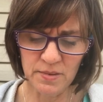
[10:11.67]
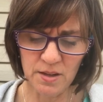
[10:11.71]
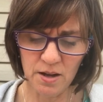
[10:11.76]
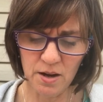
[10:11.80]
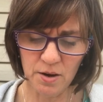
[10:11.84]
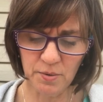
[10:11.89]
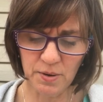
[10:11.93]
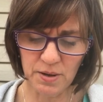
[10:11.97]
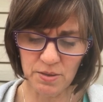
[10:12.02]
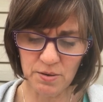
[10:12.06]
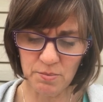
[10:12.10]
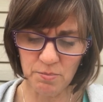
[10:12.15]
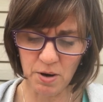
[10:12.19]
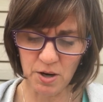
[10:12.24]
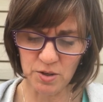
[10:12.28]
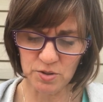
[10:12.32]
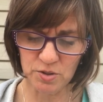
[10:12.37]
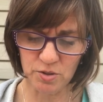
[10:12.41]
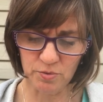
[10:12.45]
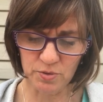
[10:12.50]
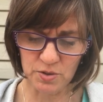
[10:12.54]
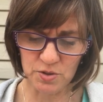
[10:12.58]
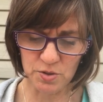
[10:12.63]
Aretha marched
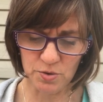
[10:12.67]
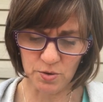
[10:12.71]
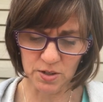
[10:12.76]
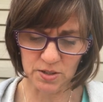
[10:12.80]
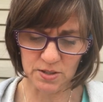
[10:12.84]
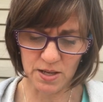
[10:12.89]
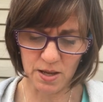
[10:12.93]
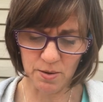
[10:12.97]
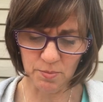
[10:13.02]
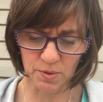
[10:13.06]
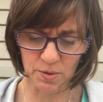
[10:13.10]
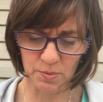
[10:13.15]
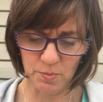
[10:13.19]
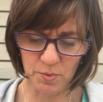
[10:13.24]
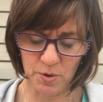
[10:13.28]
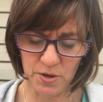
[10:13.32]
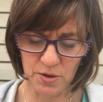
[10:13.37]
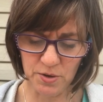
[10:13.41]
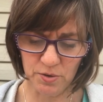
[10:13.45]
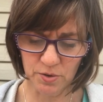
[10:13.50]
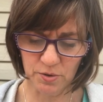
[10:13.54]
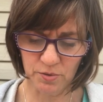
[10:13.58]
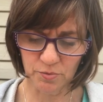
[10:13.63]
over to our table and
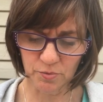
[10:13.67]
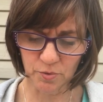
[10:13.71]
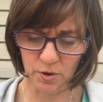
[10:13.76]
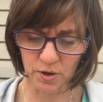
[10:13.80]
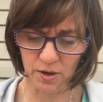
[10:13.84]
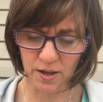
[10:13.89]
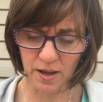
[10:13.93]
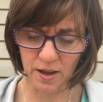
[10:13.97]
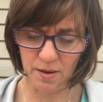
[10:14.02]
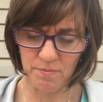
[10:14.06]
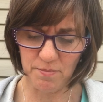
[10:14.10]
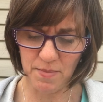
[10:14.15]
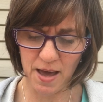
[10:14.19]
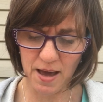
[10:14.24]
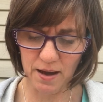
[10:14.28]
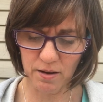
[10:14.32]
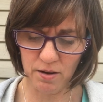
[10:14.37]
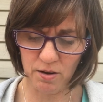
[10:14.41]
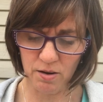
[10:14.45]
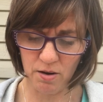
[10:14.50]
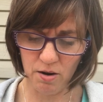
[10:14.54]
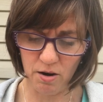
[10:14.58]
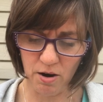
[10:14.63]
pointed her fork at
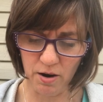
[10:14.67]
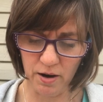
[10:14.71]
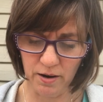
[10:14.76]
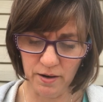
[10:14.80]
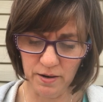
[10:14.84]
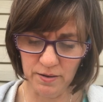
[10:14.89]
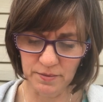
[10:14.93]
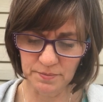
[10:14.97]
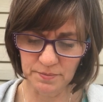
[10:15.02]
MacGuire.